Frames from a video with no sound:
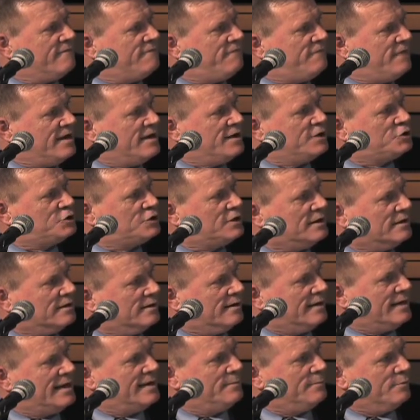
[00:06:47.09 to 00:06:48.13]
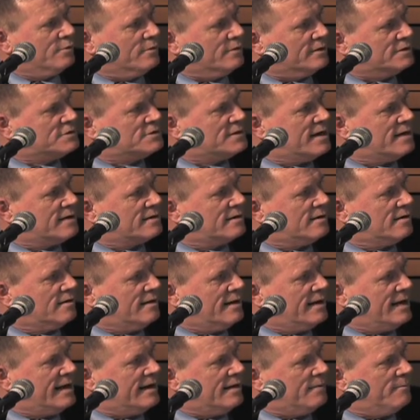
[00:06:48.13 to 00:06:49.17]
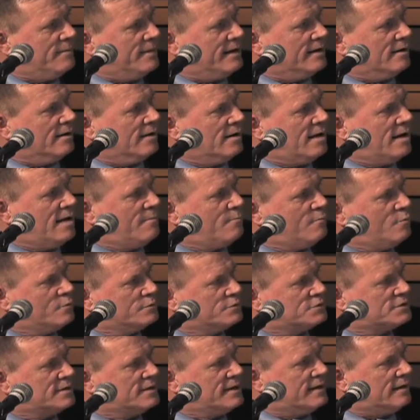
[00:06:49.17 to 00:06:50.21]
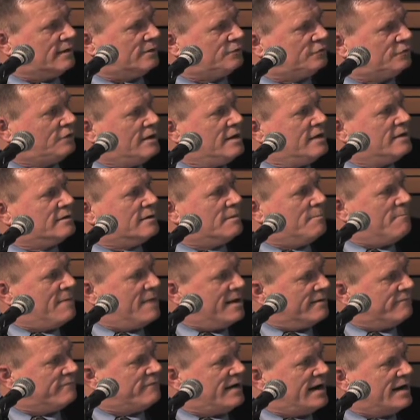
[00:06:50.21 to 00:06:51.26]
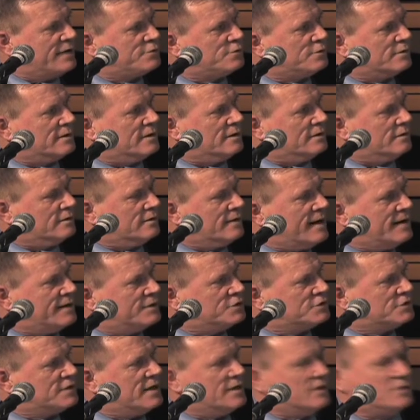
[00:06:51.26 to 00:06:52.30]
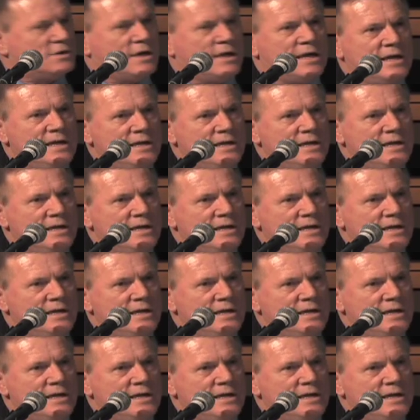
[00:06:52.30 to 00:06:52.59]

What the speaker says: finishing labor in South Carolina made a lot more sense than manufacturing it in the United States,